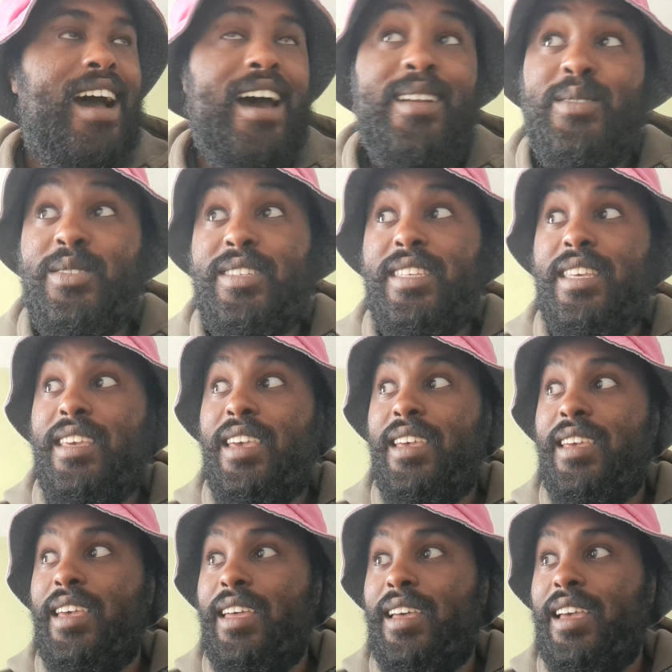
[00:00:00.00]
I don't
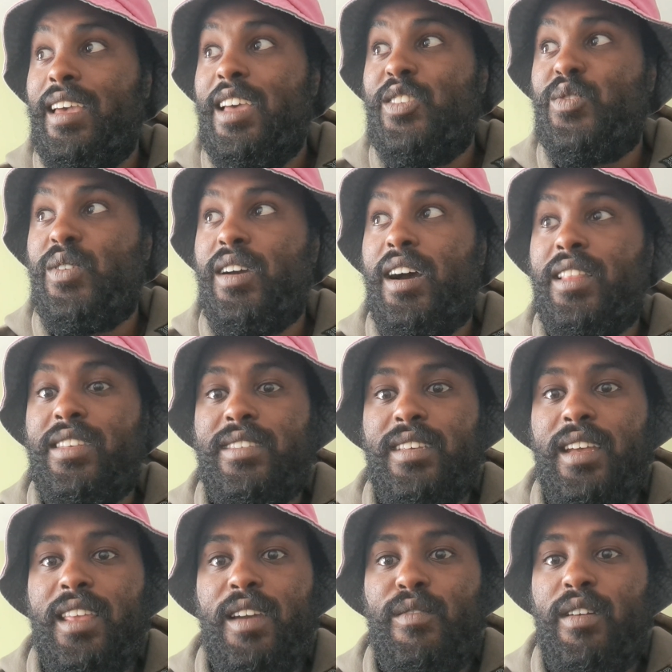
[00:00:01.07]
see Israel
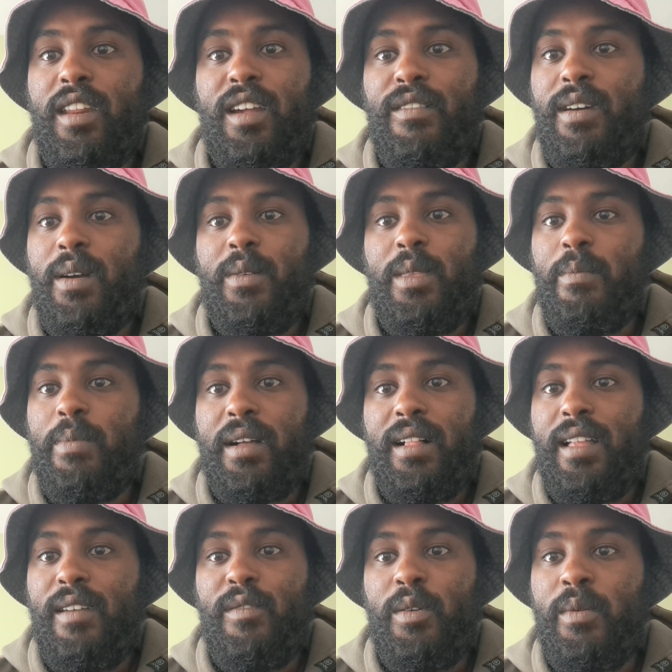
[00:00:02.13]
Adesanya running around with the
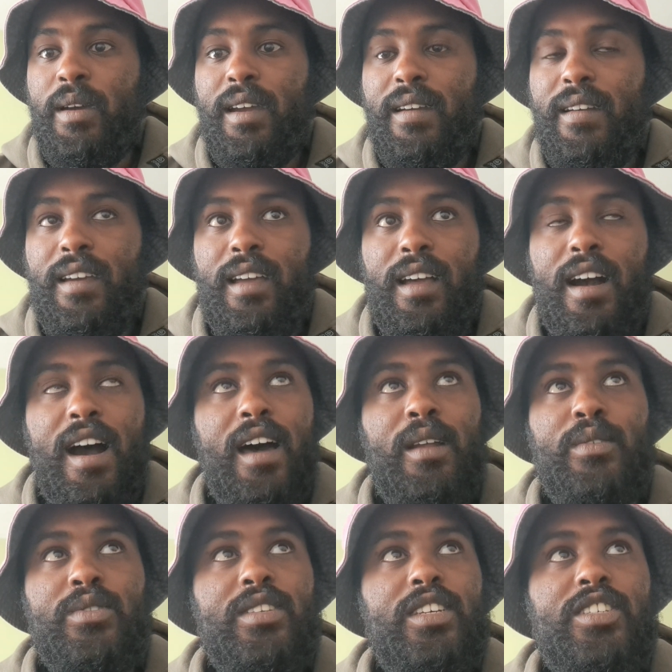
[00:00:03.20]
belt everywhere. I
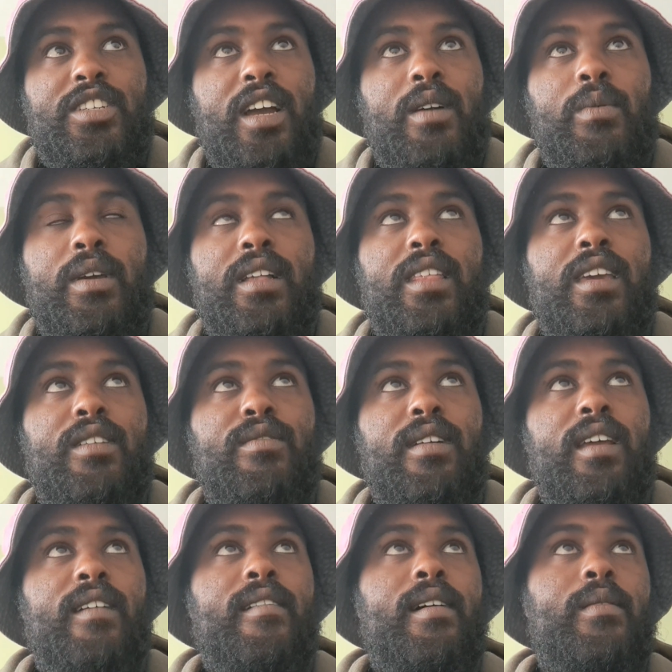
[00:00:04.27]
don't see Zhang Weili
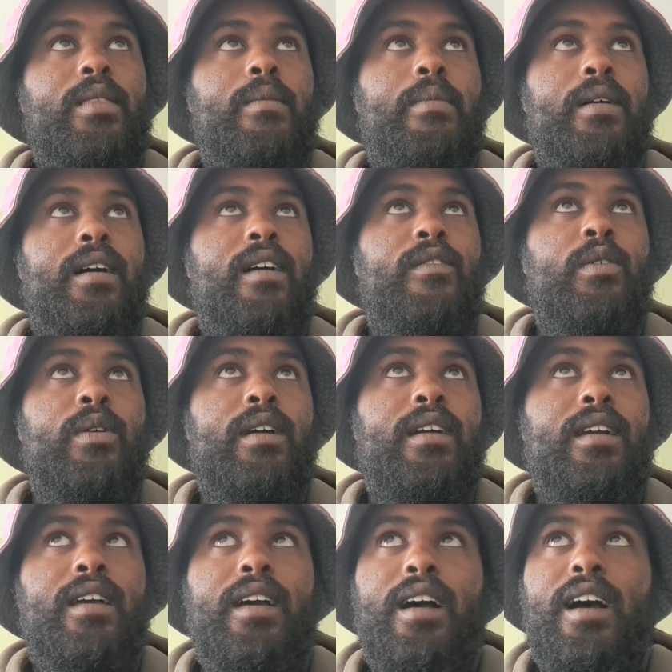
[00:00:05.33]
running around with the belt
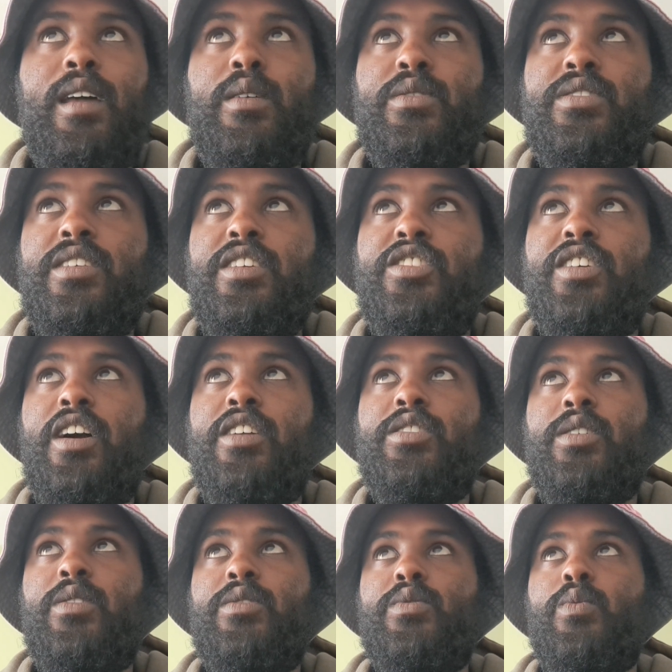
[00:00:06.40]
everywhere. I don't see John
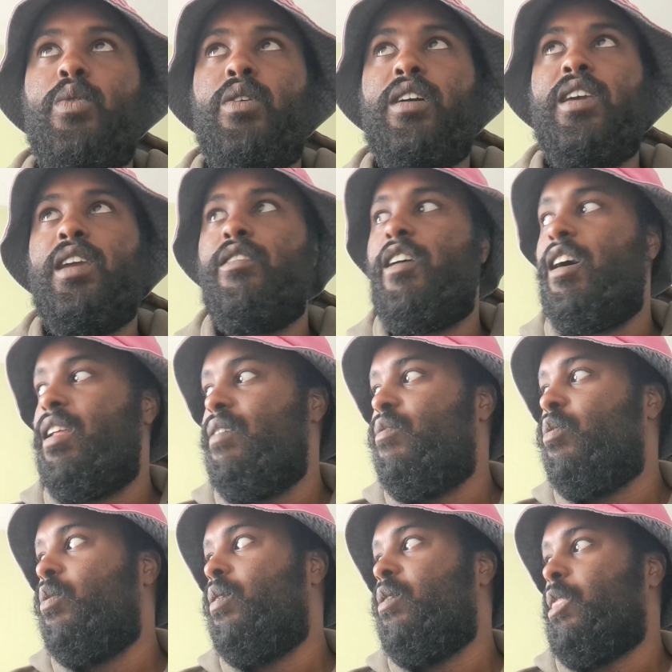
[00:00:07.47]
Jones walking around
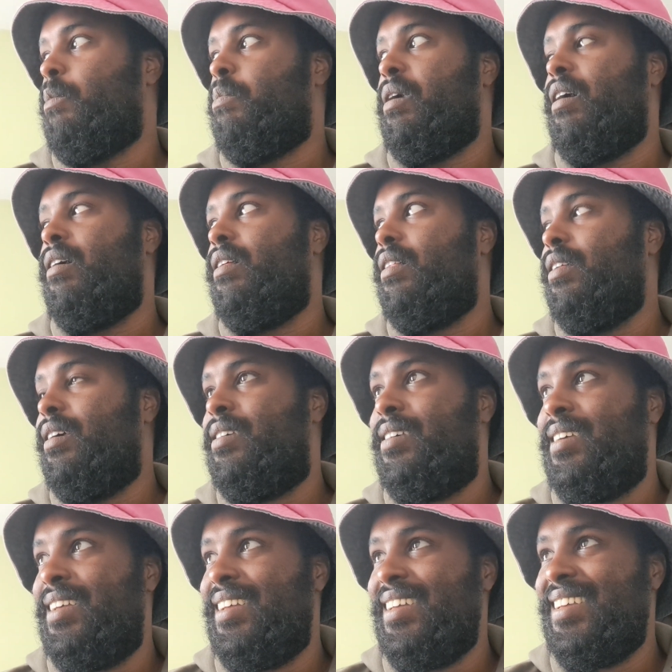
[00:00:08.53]
everywhere with the belt.
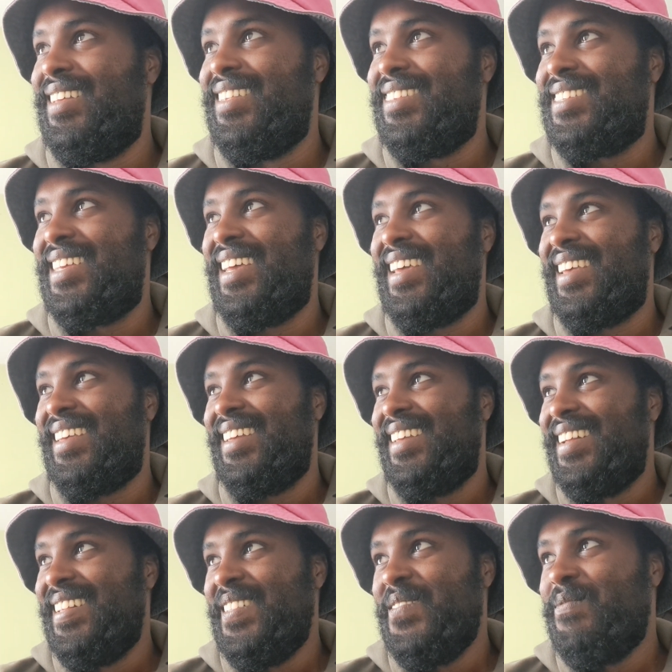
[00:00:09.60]
It's like,
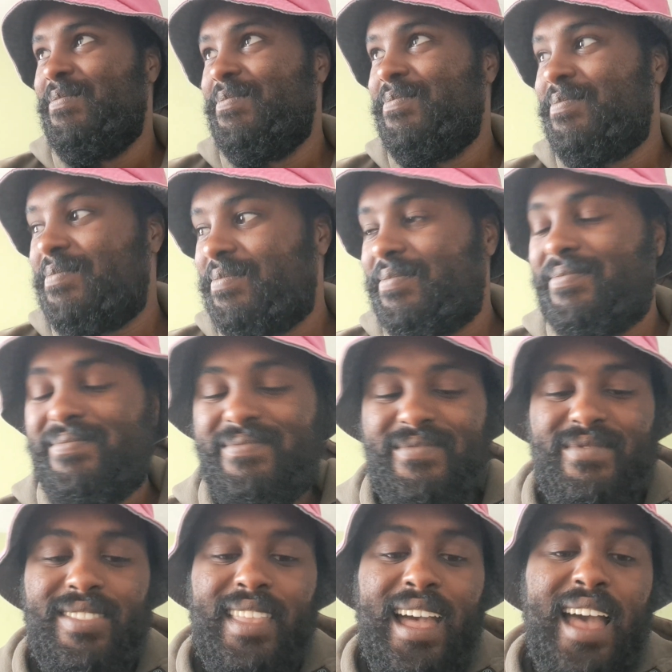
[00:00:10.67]

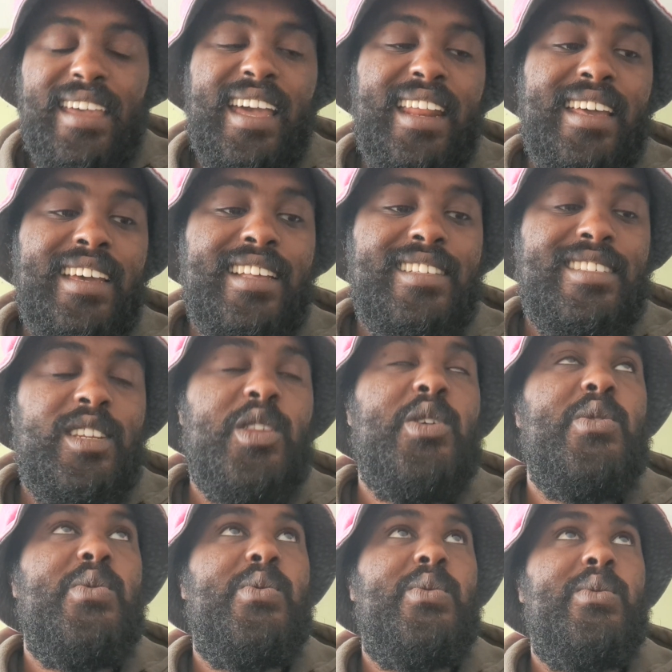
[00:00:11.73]
I get it. It's
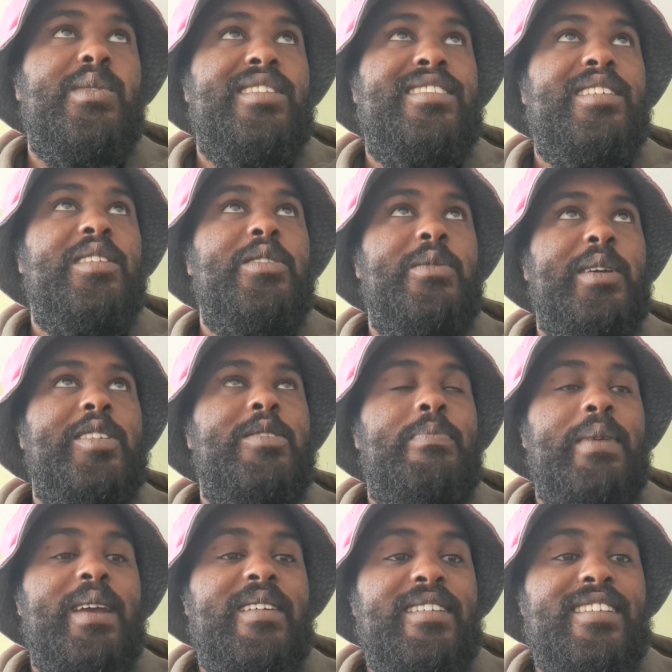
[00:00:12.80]
new. It's a new
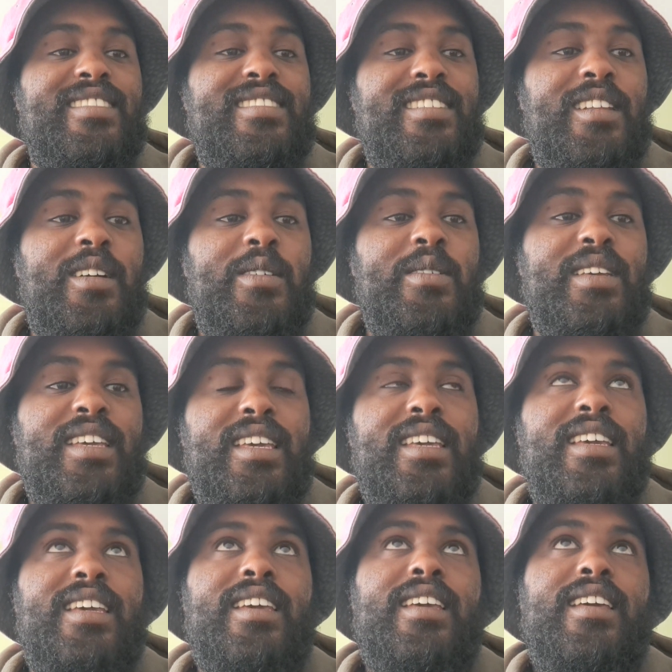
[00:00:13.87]
experience. You know,
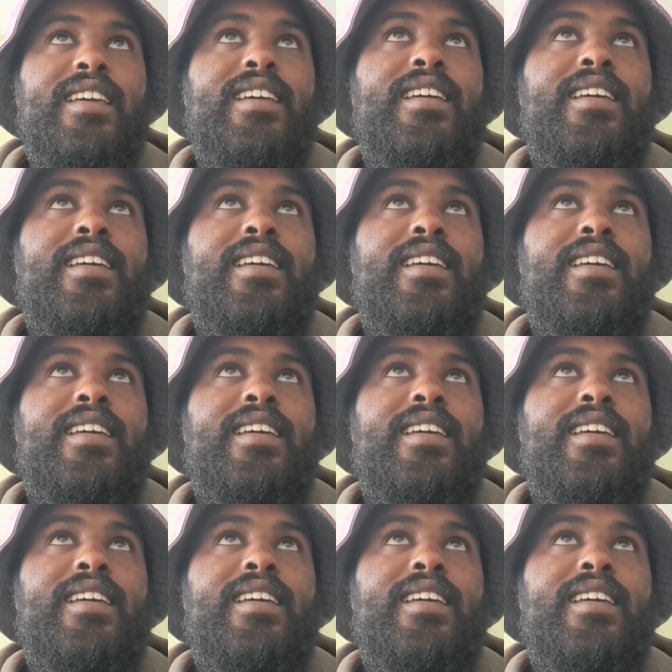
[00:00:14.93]
he